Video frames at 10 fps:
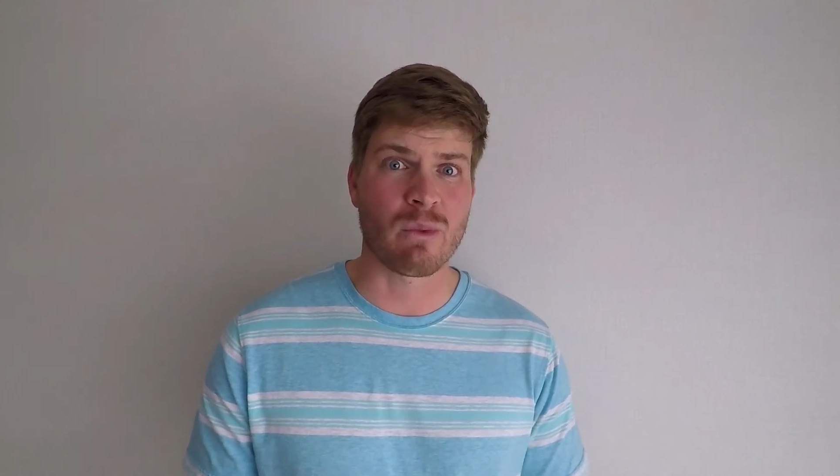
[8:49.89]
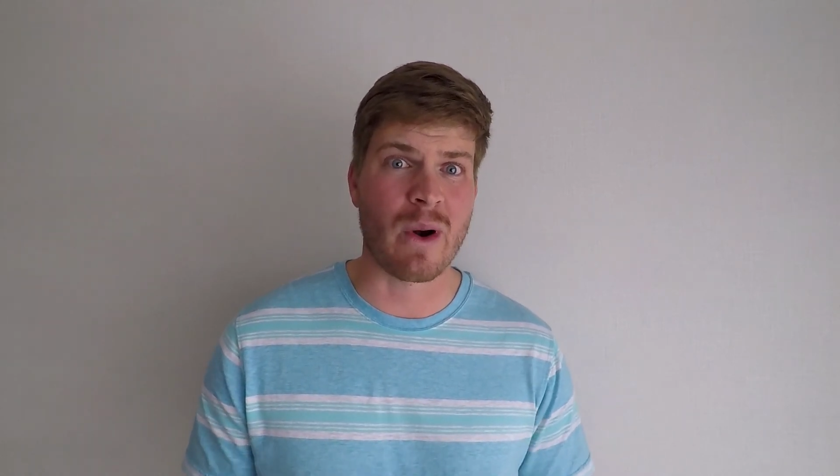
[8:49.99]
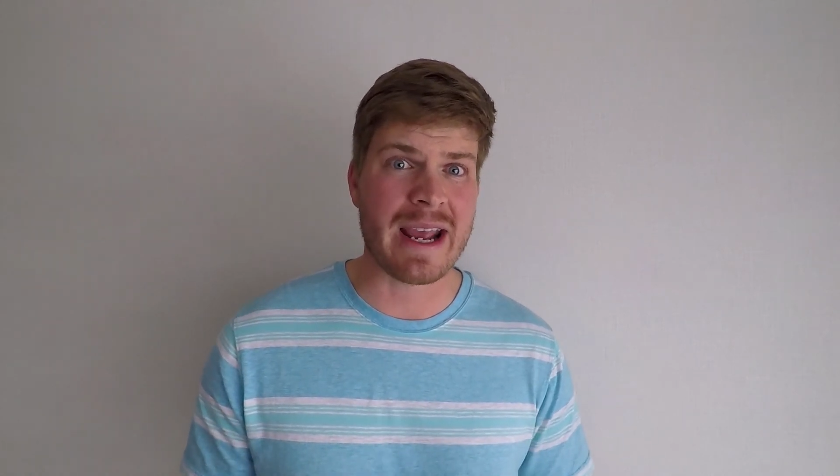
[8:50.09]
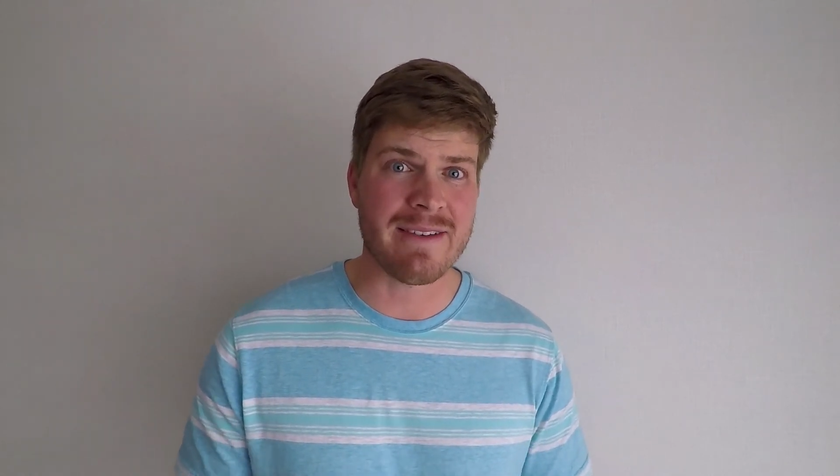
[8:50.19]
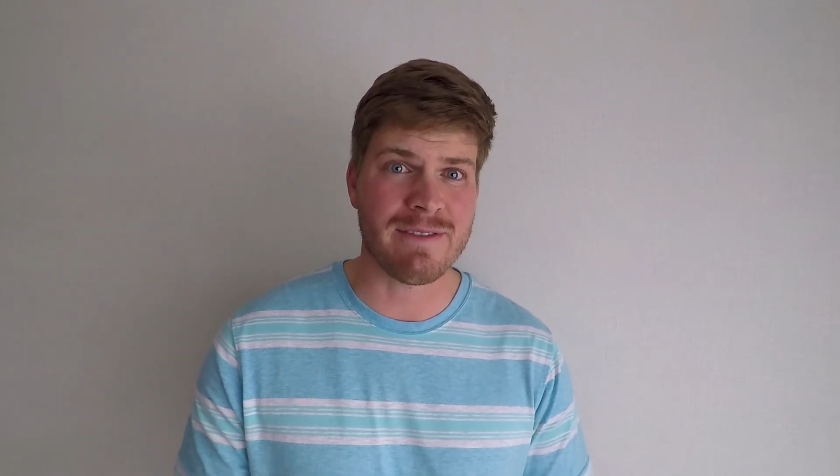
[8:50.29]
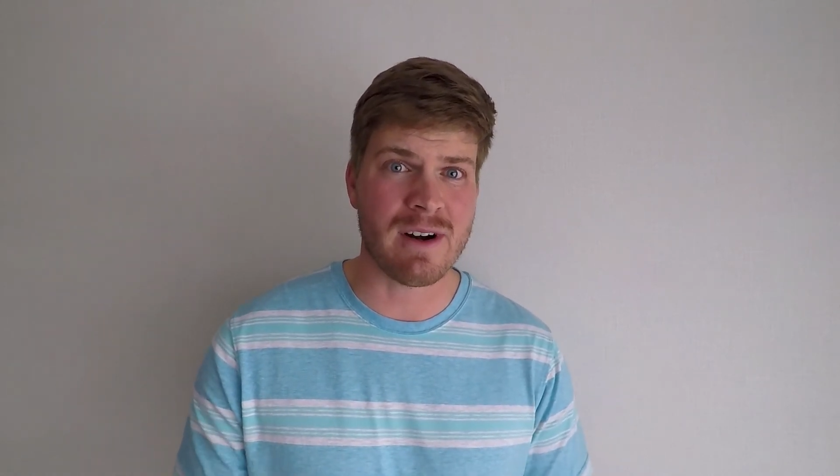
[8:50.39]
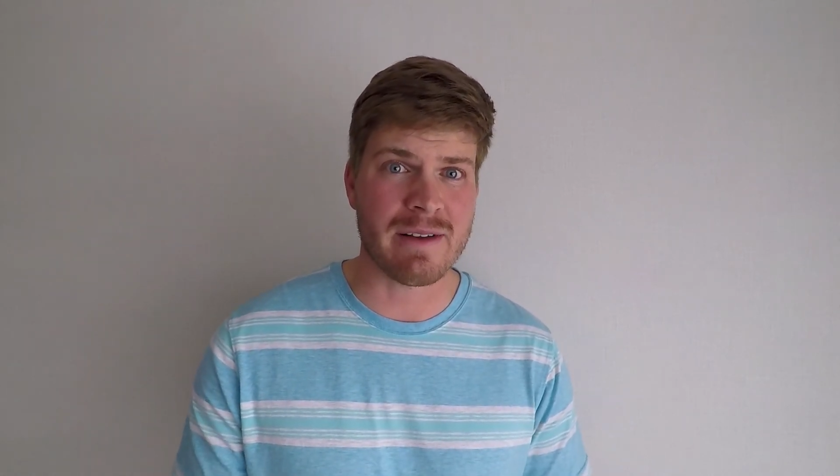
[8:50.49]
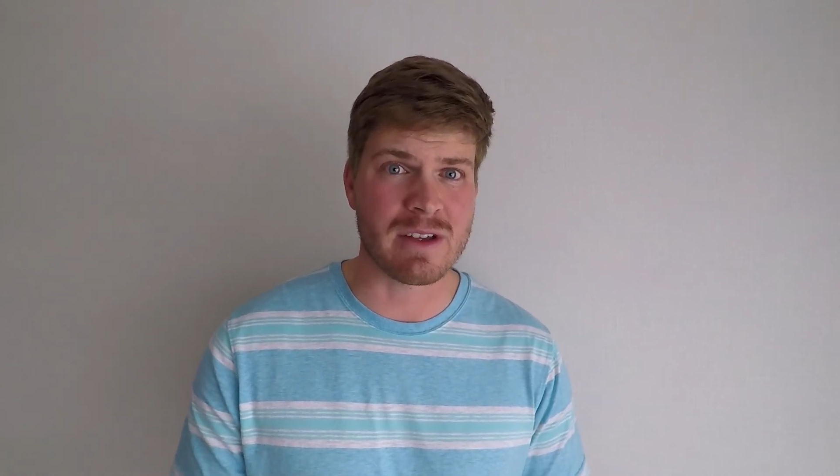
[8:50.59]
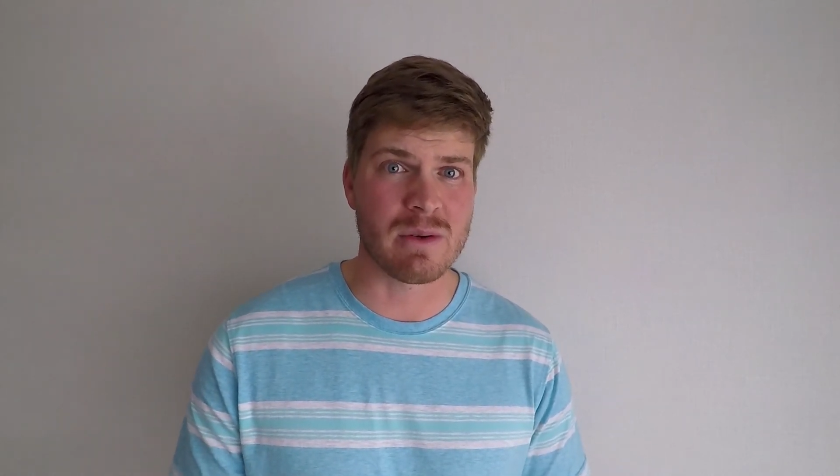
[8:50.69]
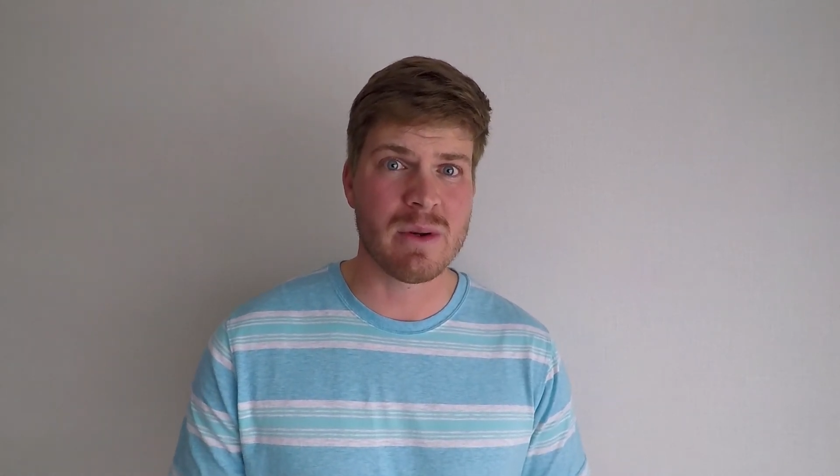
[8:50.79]
right in front
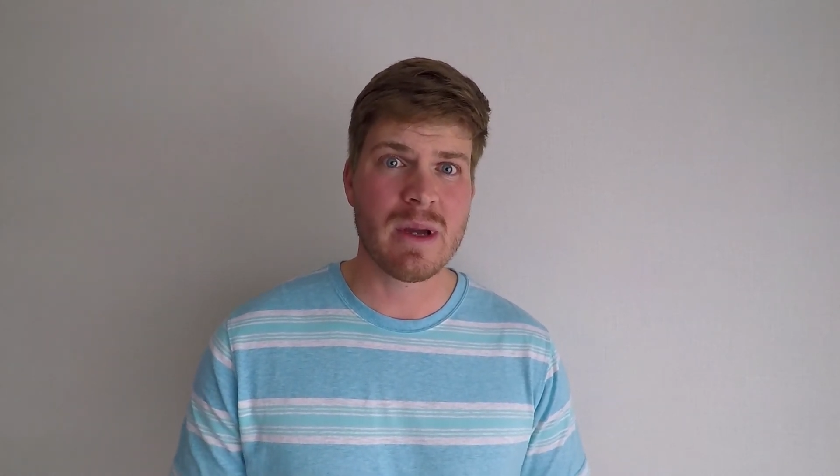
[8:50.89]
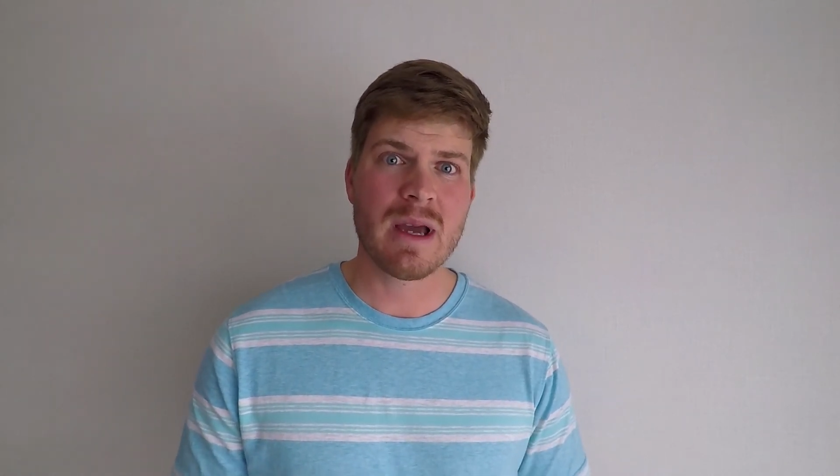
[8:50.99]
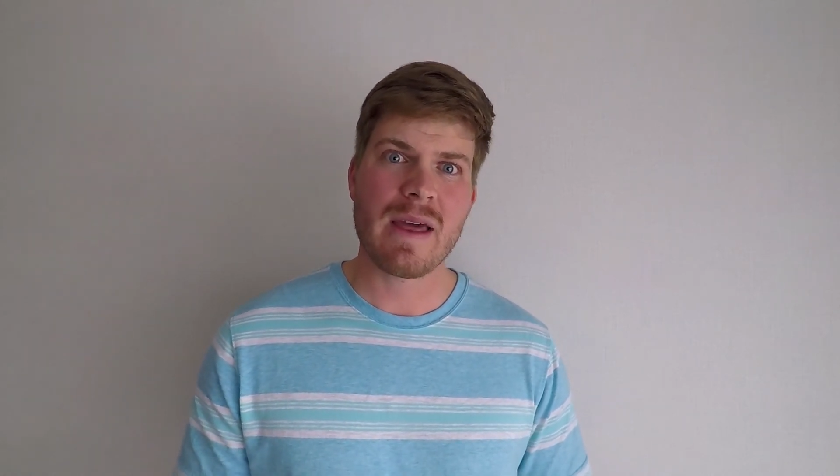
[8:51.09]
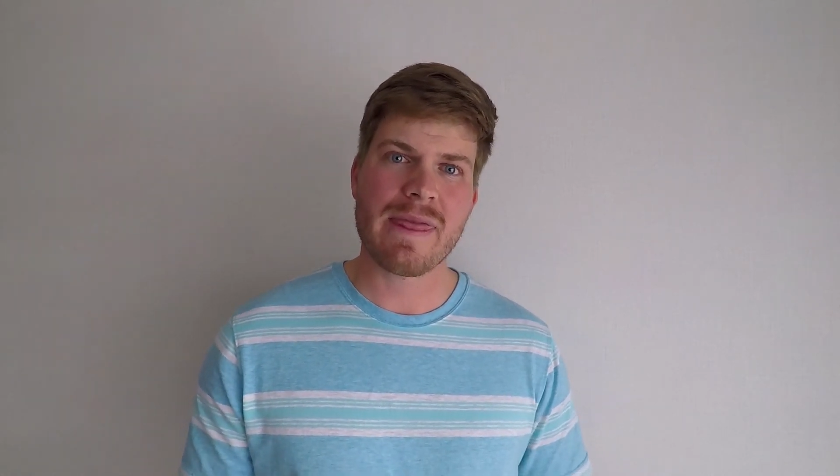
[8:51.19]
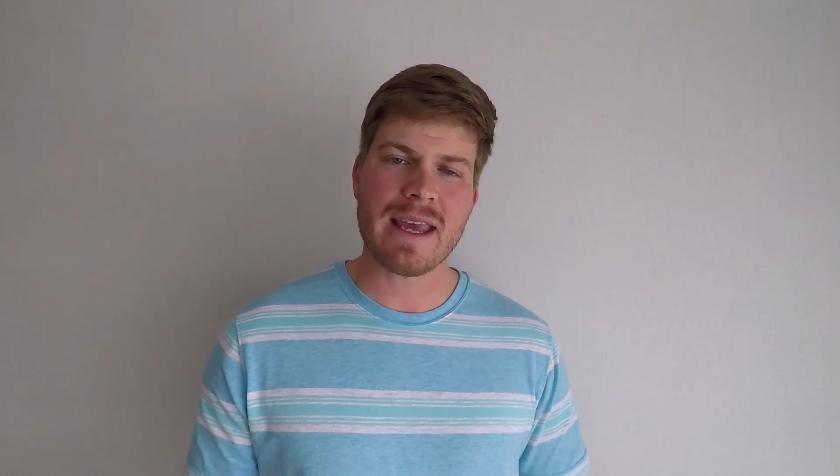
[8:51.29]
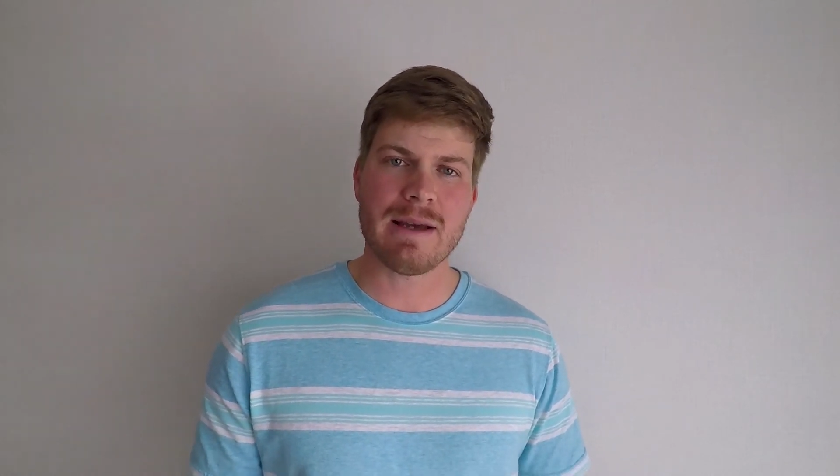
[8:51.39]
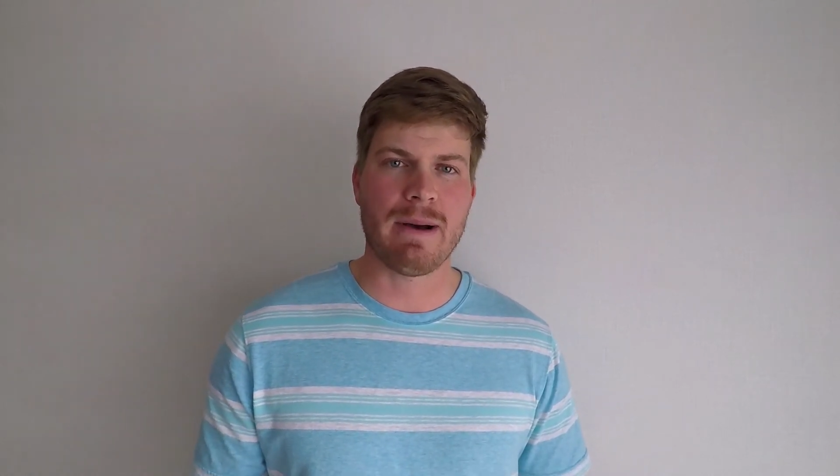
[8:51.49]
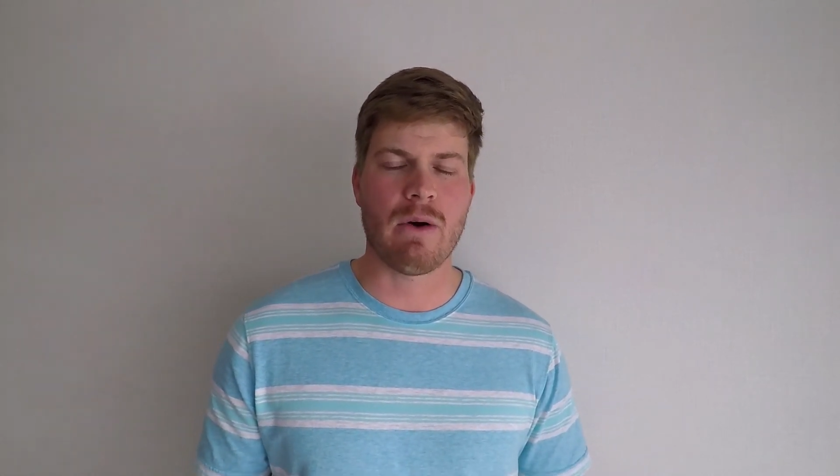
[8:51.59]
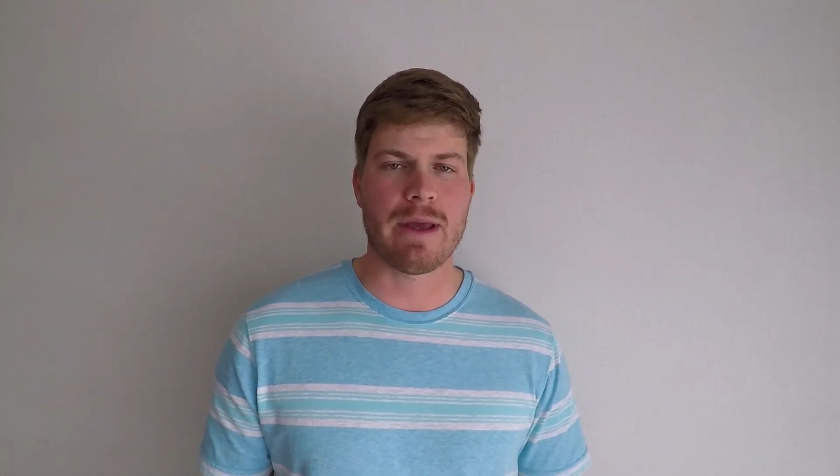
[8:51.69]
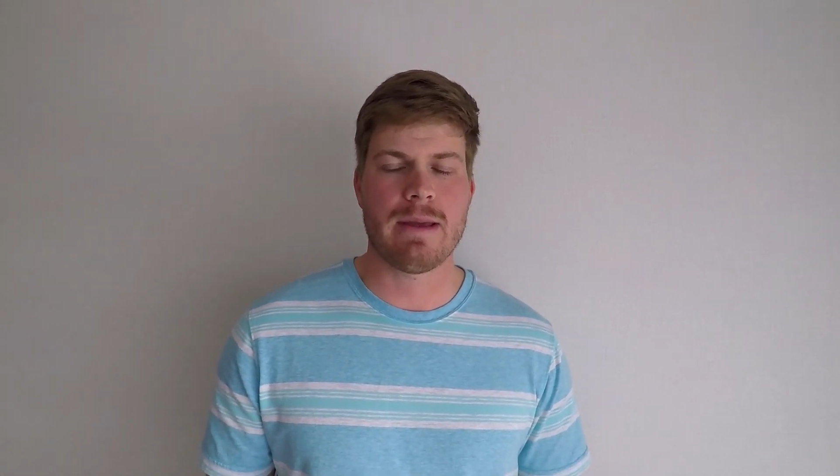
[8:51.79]
of you. Think
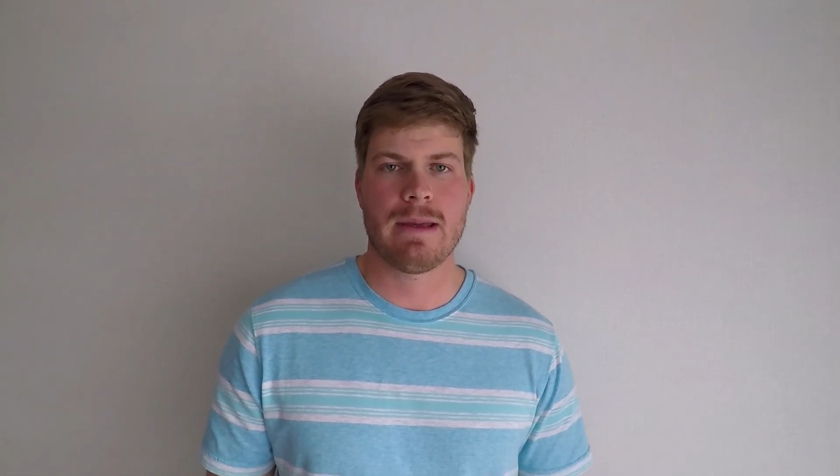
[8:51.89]
about it.